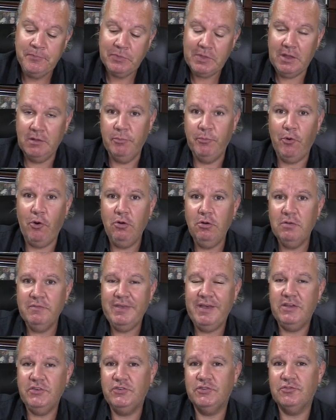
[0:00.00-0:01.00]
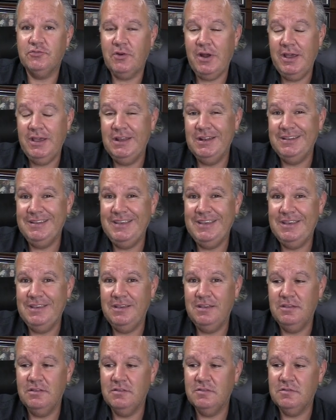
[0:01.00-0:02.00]
And part of that shrine
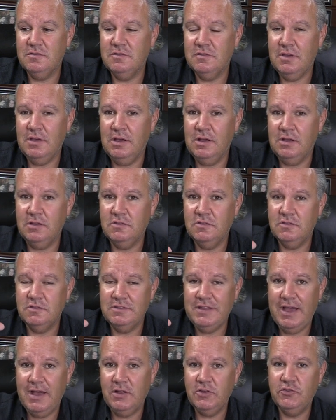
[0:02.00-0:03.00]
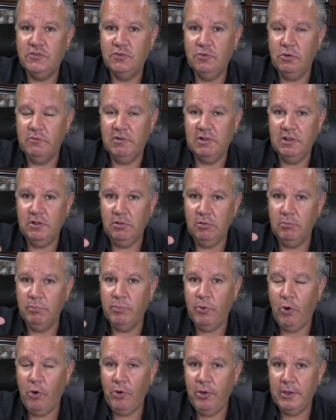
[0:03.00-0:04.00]
is a statue of a little
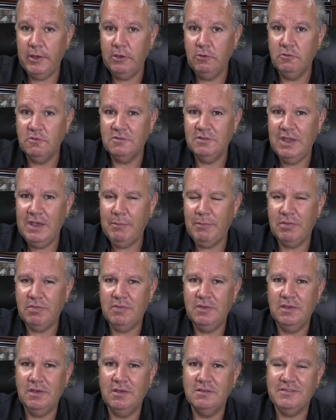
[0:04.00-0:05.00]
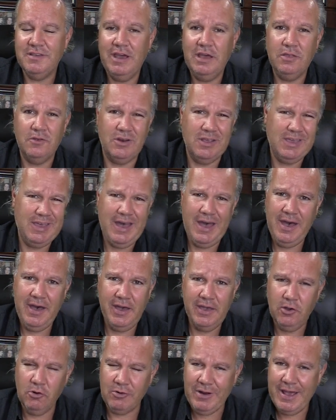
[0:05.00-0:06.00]
boy whose name I think is either
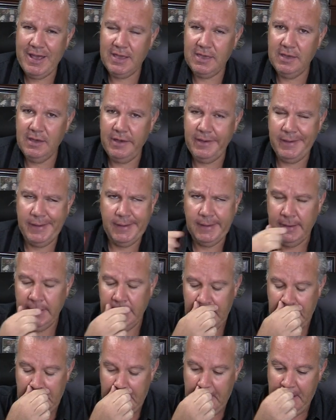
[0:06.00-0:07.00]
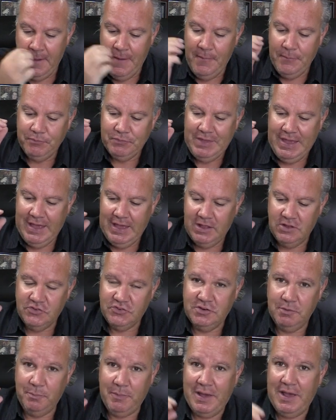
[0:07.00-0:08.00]
Kai or Akai. And
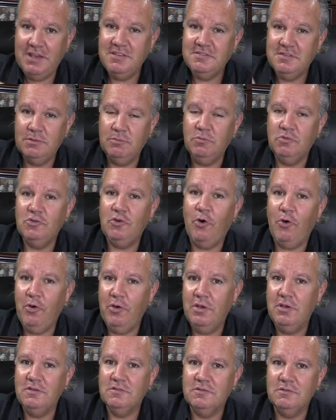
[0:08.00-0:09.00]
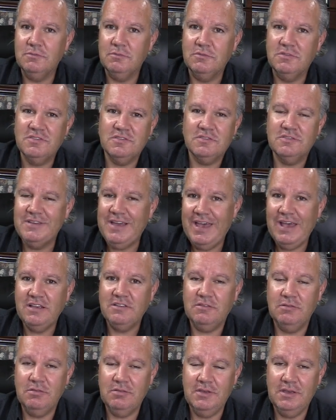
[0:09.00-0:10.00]
she buys him toys and
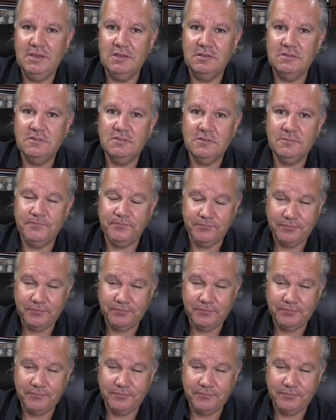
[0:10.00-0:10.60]
snacks and things.